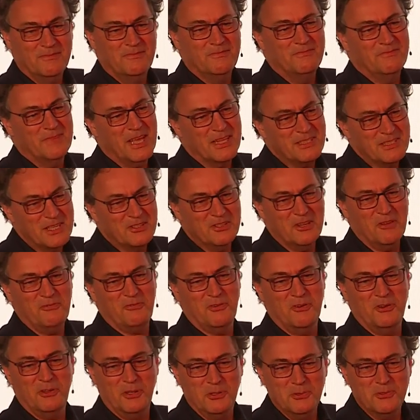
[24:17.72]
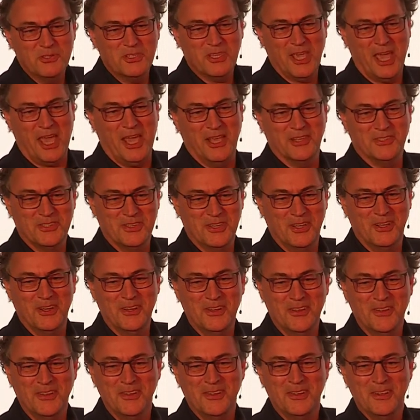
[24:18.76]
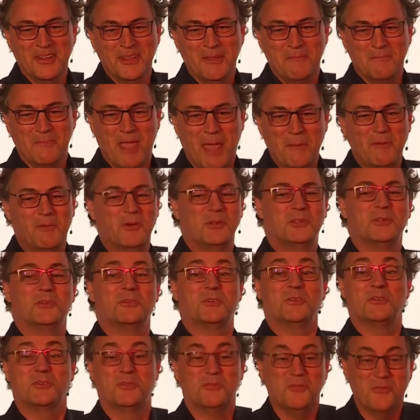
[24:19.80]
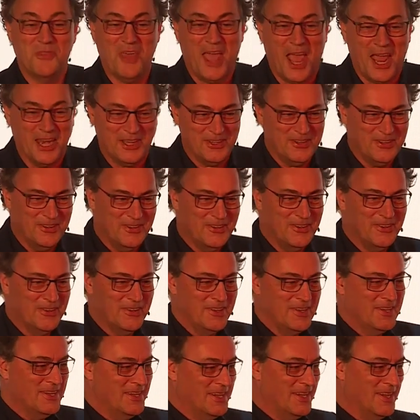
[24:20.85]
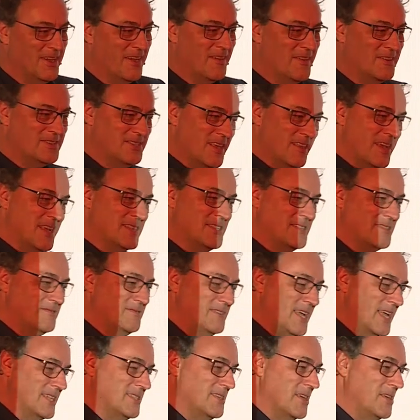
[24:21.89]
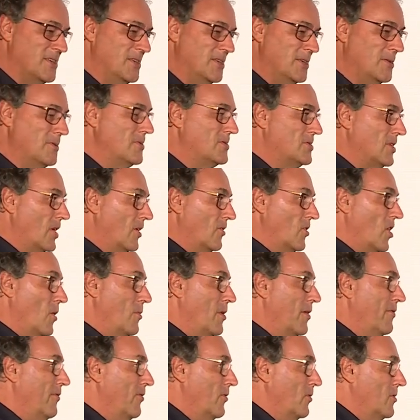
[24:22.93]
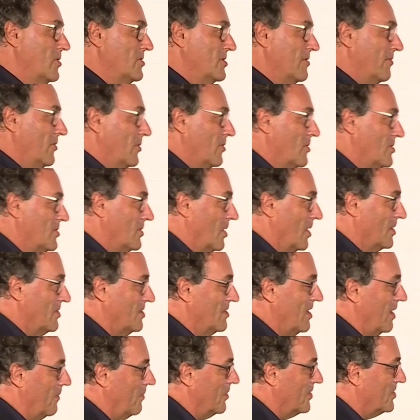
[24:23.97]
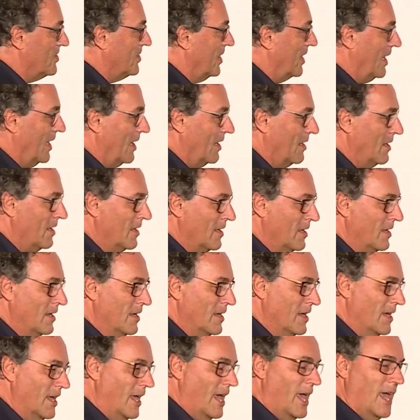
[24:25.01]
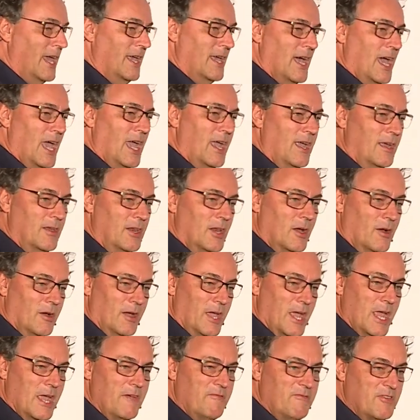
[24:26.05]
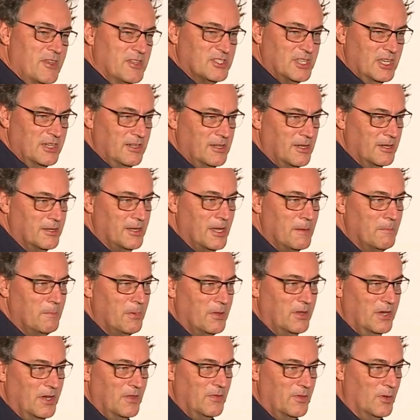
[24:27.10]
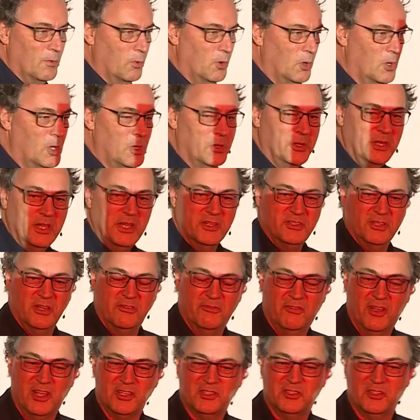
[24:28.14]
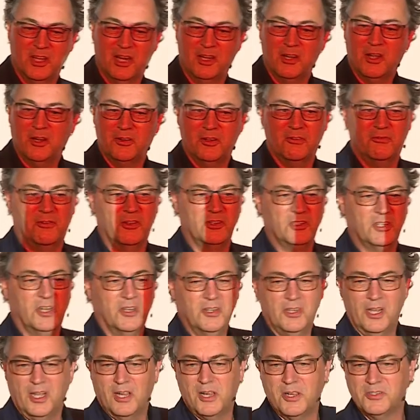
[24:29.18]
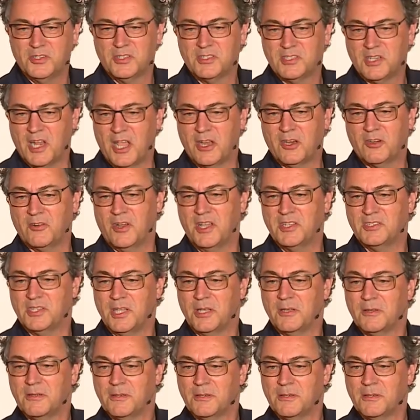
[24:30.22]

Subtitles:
That's a different use case. Yeah? Maybe we shouldn't do that. You know, so that's a huge economic force, of course, also that we're seeing AI, you know, every single company in the world is investing in artificial intelligence like crazy.